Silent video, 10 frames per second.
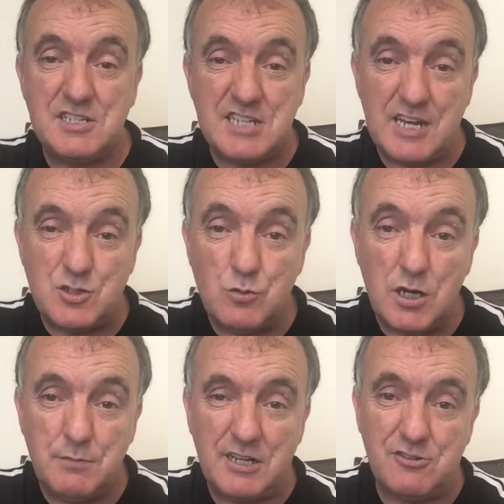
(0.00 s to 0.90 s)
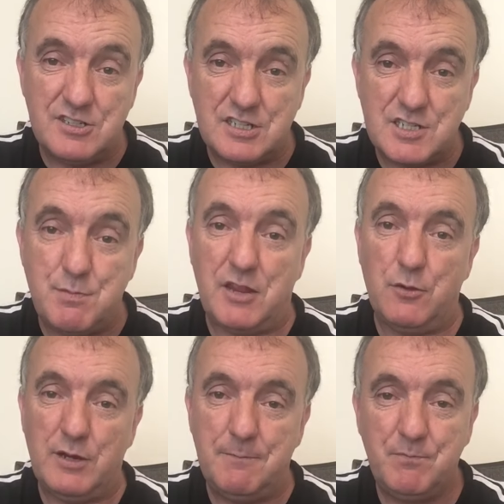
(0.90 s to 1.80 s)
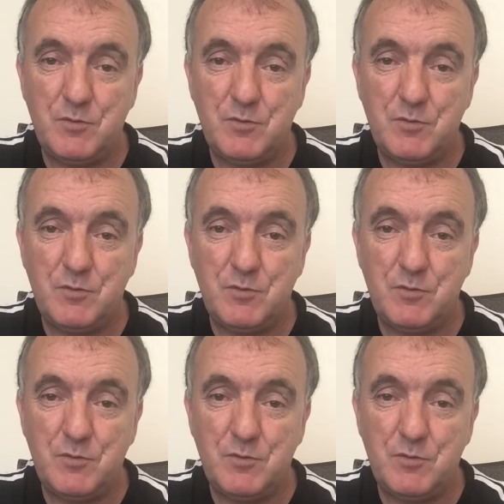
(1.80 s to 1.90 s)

to say to one of my critics, by the way.